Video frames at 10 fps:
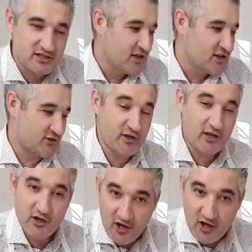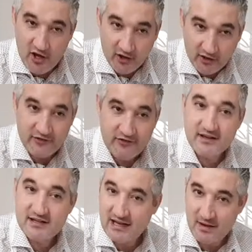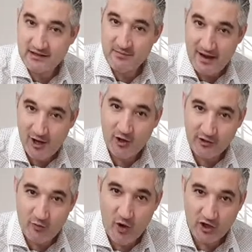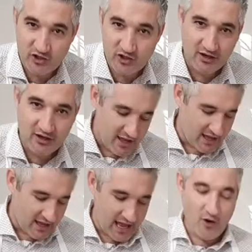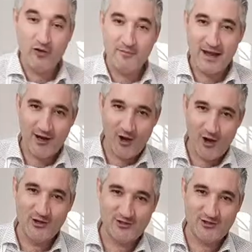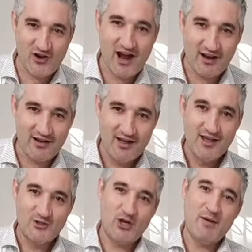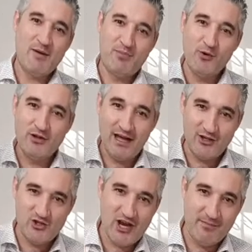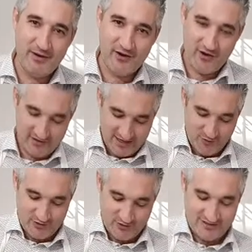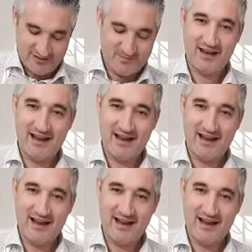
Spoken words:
So that you know, the first time I did my load of washing, all my clothes shrunk. So I put a jumper on and it was this big.